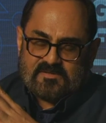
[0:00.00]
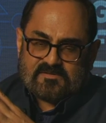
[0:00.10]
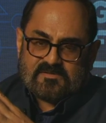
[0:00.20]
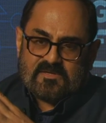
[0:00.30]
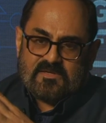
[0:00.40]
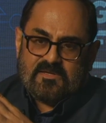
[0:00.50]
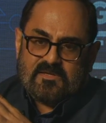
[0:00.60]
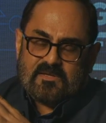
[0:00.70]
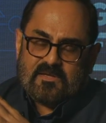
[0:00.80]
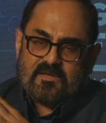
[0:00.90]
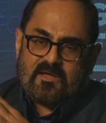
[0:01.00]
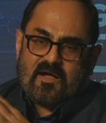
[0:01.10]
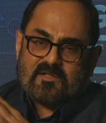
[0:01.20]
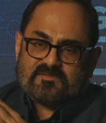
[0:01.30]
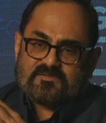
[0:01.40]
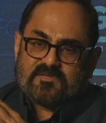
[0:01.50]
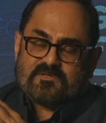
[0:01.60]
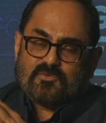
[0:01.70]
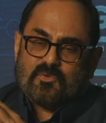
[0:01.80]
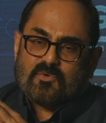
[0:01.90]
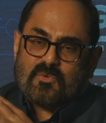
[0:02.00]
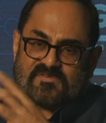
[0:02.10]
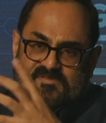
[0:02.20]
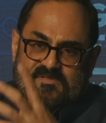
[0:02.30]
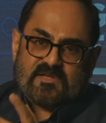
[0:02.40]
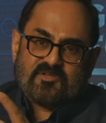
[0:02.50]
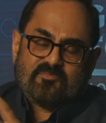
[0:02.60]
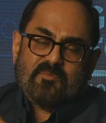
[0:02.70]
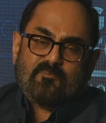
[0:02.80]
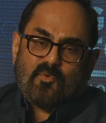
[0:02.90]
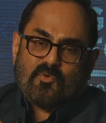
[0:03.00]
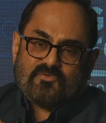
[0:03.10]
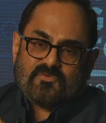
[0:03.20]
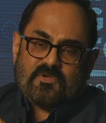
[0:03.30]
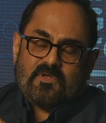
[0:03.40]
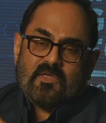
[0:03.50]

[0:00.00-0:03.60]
It is really an answer to a question that is being posed.